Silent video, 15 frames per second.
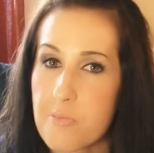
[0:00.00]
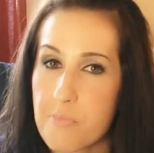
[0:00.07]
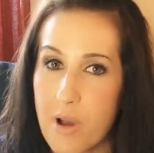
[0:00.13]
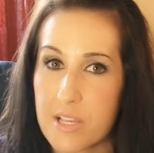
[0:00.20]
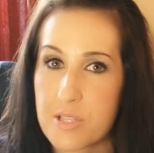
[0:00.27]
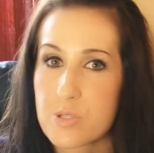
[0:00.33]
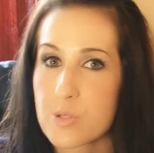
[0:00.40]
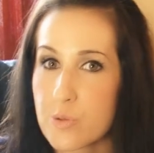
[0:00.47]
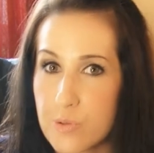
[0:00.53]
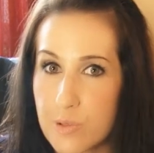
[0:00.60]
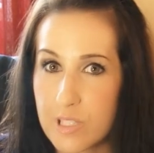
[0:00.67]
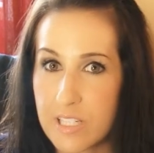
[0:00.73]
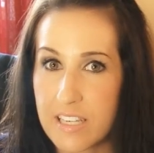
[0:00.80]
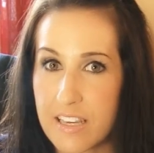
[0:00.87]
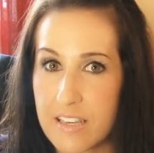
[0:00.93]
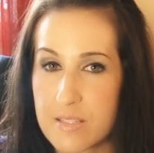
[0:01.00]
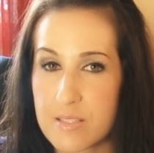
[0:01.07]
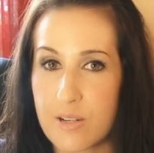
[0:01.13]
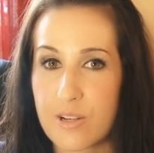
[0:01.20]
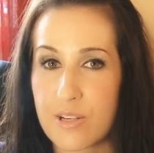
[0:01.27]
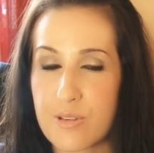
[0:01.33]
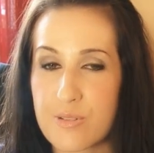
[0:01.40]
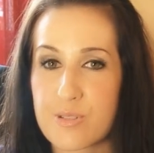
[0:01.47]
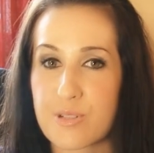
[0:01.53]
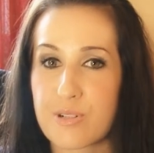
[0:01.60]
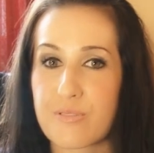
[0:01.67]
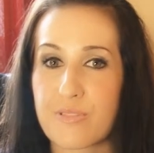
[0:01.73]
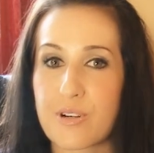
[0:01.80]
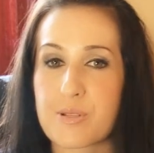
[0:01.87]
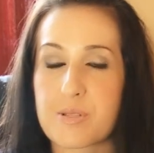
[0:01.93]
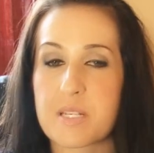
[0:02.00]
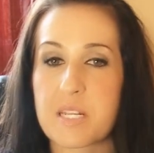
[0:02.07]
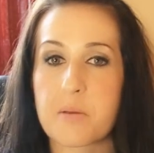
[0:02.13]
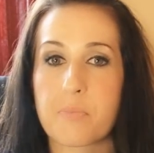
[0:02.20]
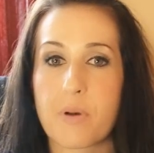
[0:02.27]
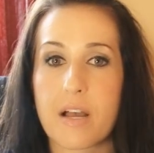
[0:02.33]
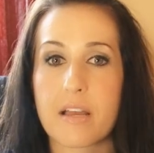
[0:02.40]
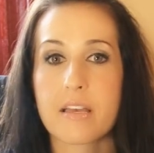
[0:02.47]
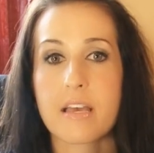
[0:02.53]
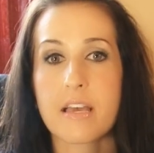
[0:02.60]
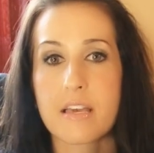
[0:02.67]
my schooling at Syracuse University, but